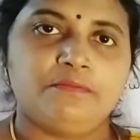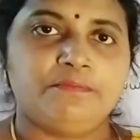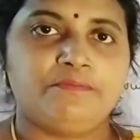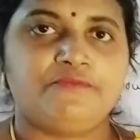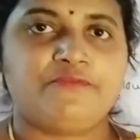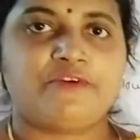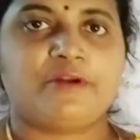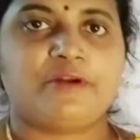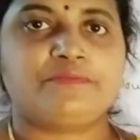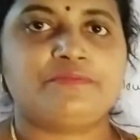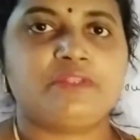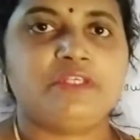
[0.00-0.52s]

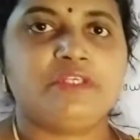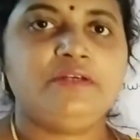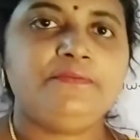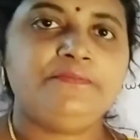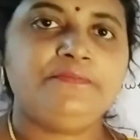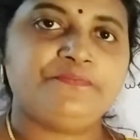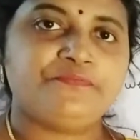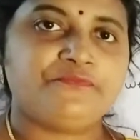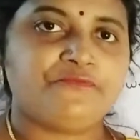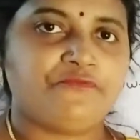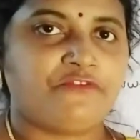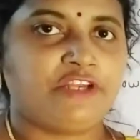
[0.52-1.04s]
from the
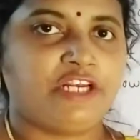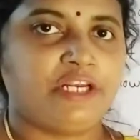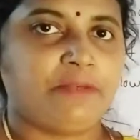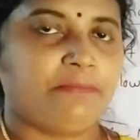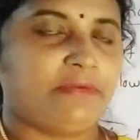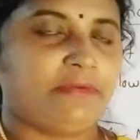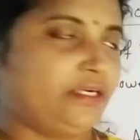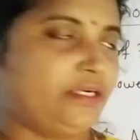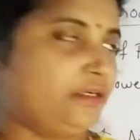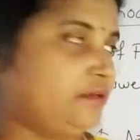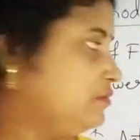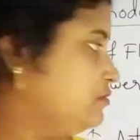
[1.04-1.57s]

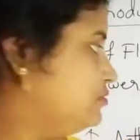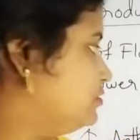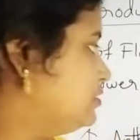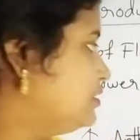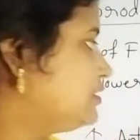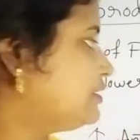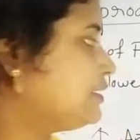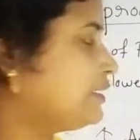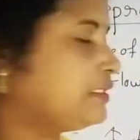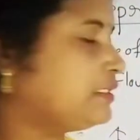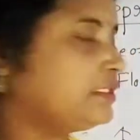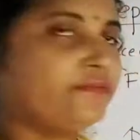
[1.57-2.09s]
filament.
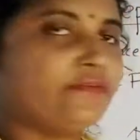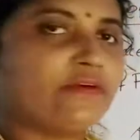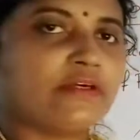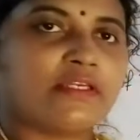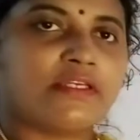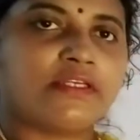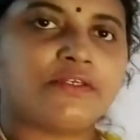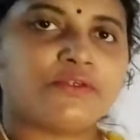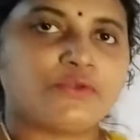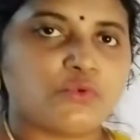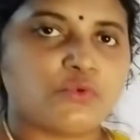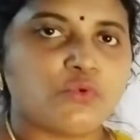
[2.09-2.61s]
These are the
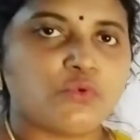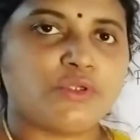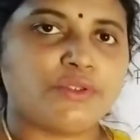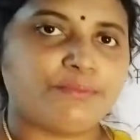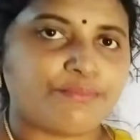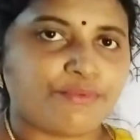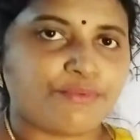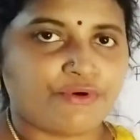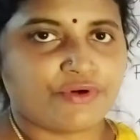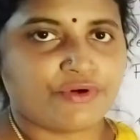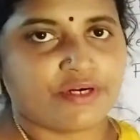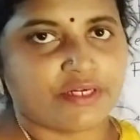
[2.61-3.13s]
very two
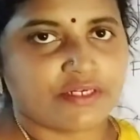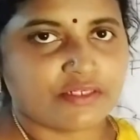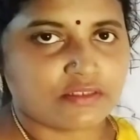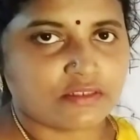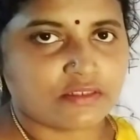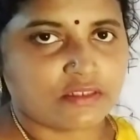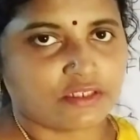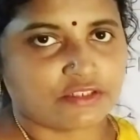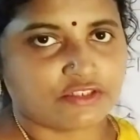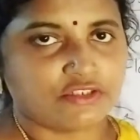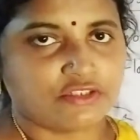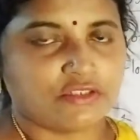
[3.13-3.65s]
important
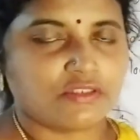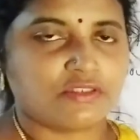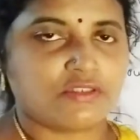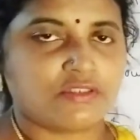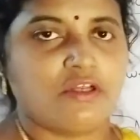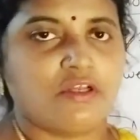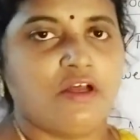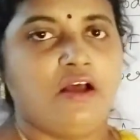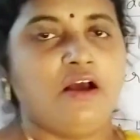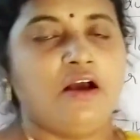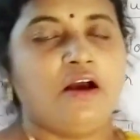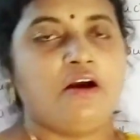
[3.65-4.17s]
structures
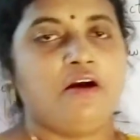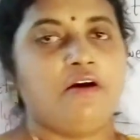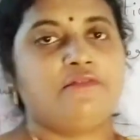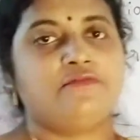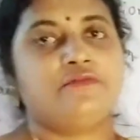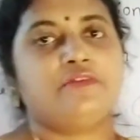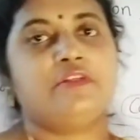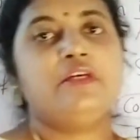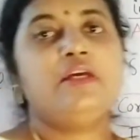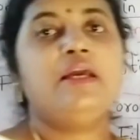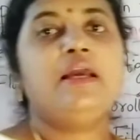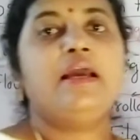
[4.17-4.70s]
of
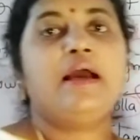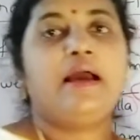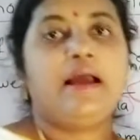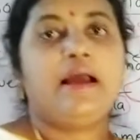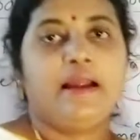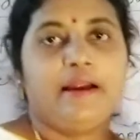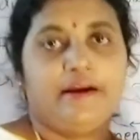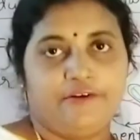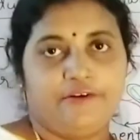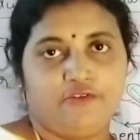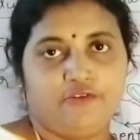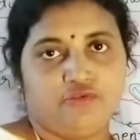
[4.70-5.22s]
the
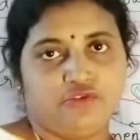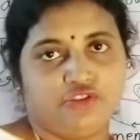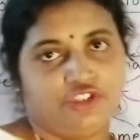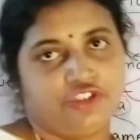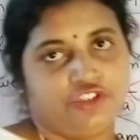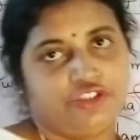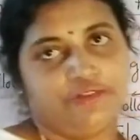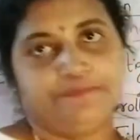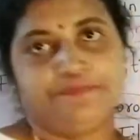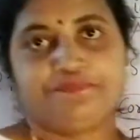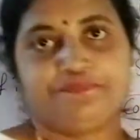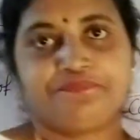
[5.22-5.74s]

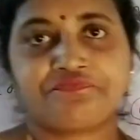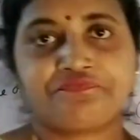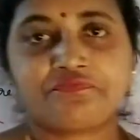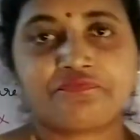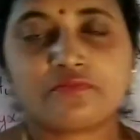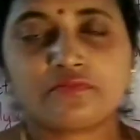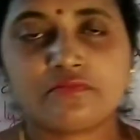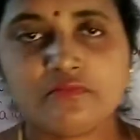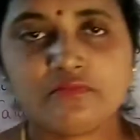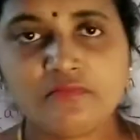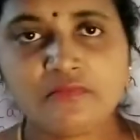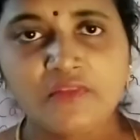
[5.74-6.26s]
androecium.
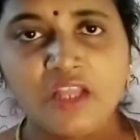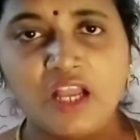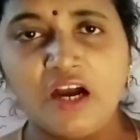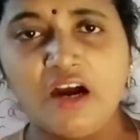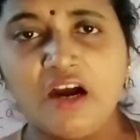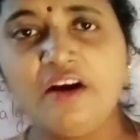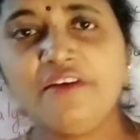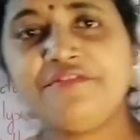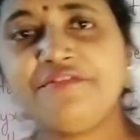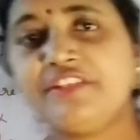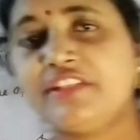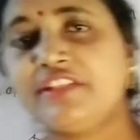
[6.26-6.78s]

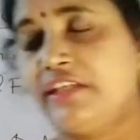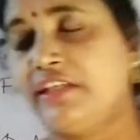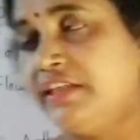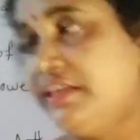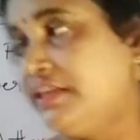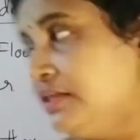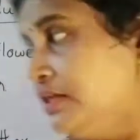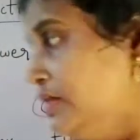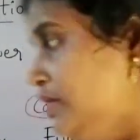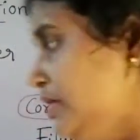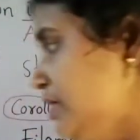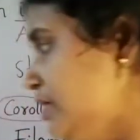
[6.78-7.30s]
After that,
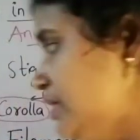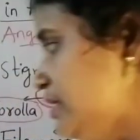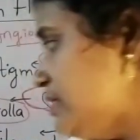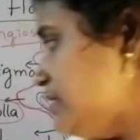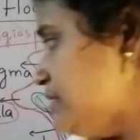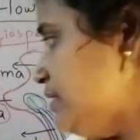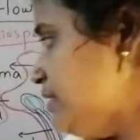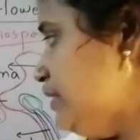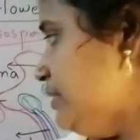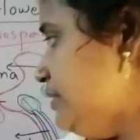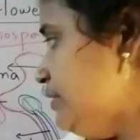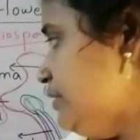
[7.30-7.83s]

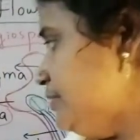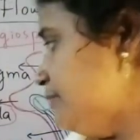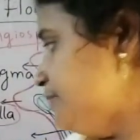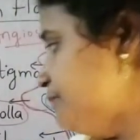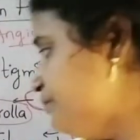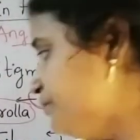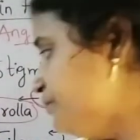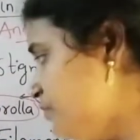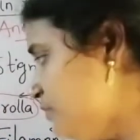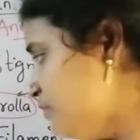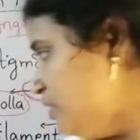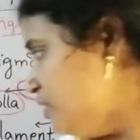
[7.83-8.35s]
see here,
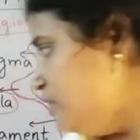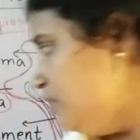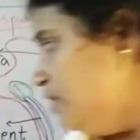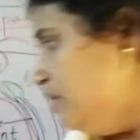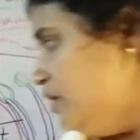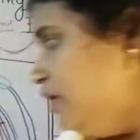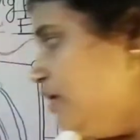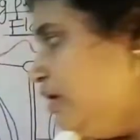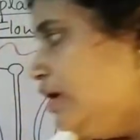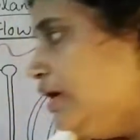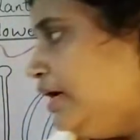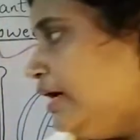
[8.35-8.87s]

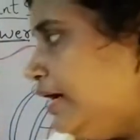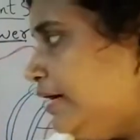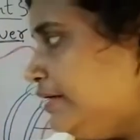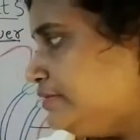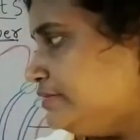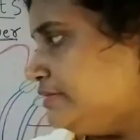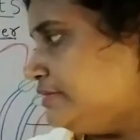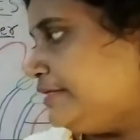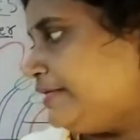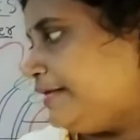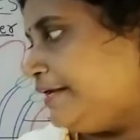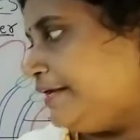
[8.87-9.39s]

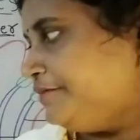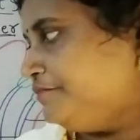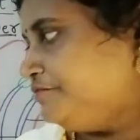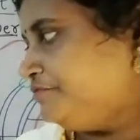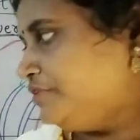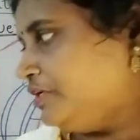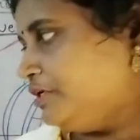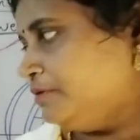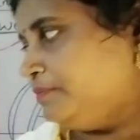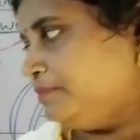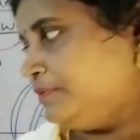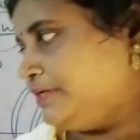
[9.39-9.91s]
anther and
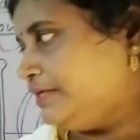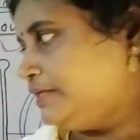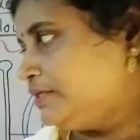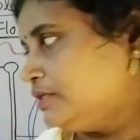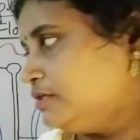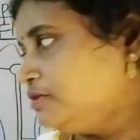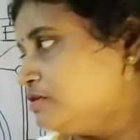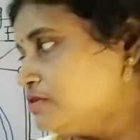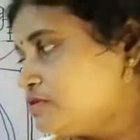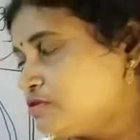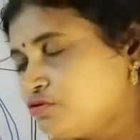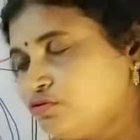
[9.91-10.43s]
filament.
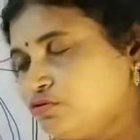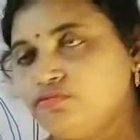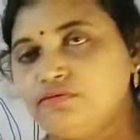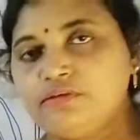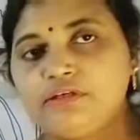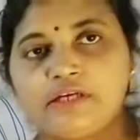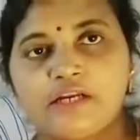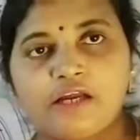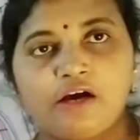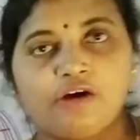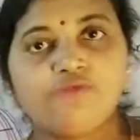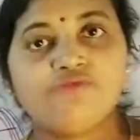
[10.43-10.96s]
So
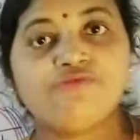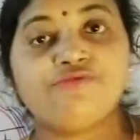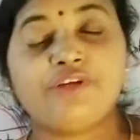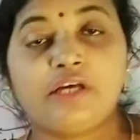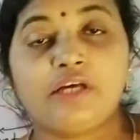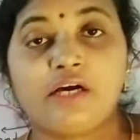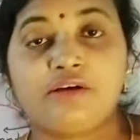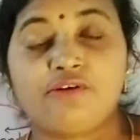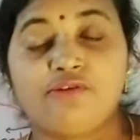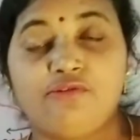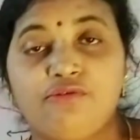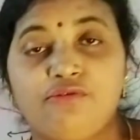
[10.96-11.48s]
now we
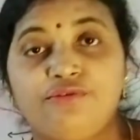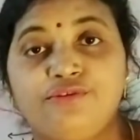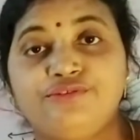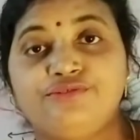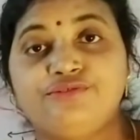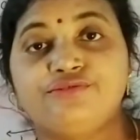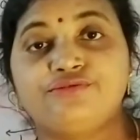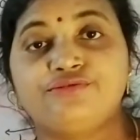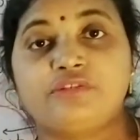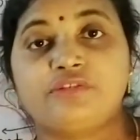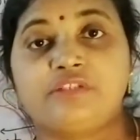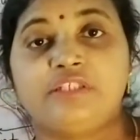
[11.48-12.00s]
are going
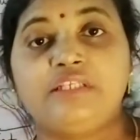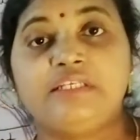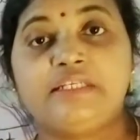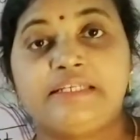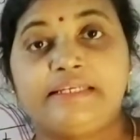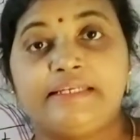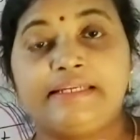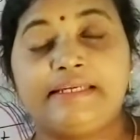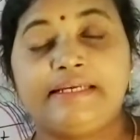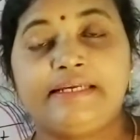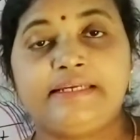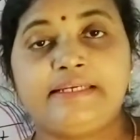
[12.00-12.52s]
to see
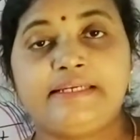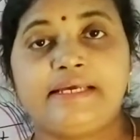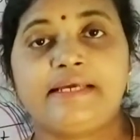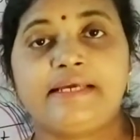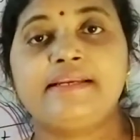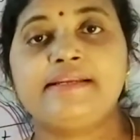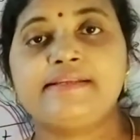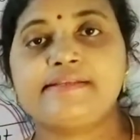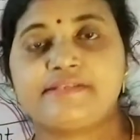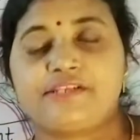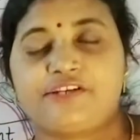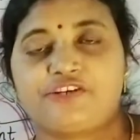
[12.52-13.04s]
in
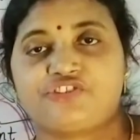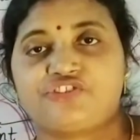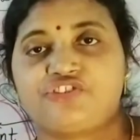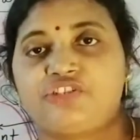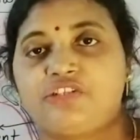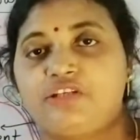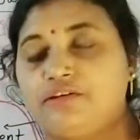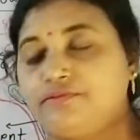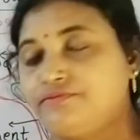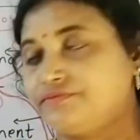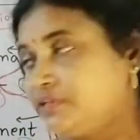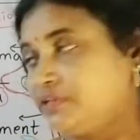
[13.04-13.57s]
detail structure
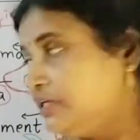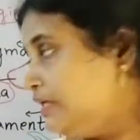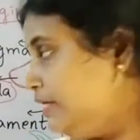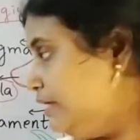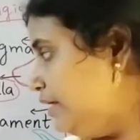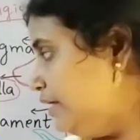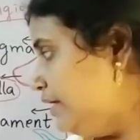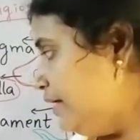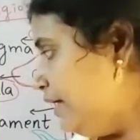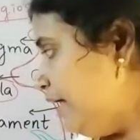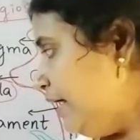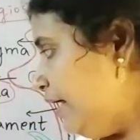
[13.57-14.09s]
of the
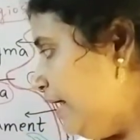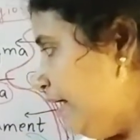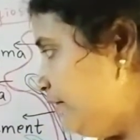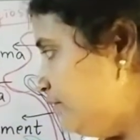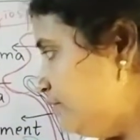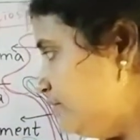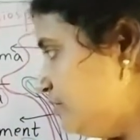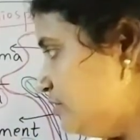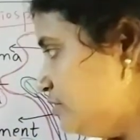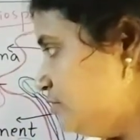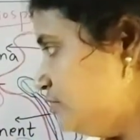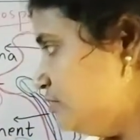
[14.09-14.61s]

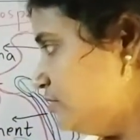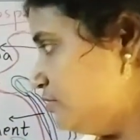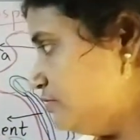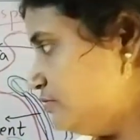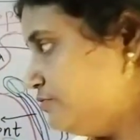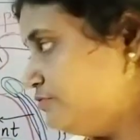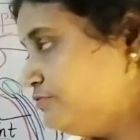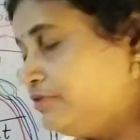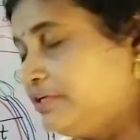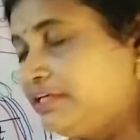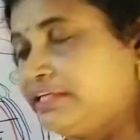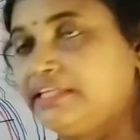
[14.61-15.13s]
anther,
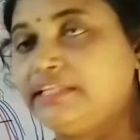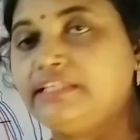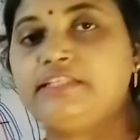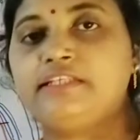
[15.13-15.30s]
very